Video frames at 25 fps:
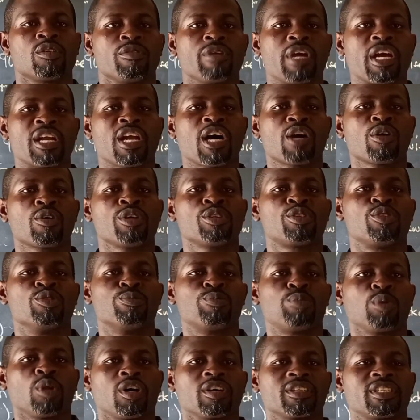we are now going to
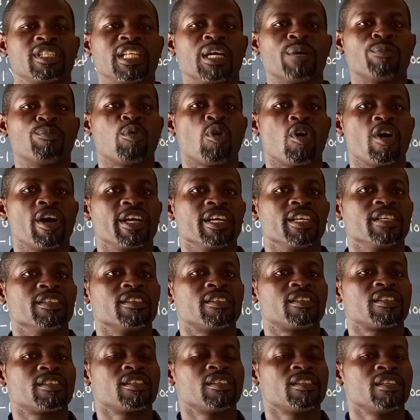plot the
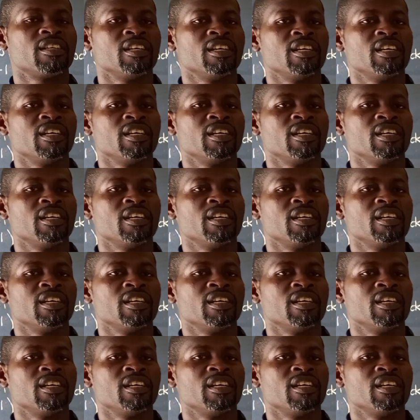points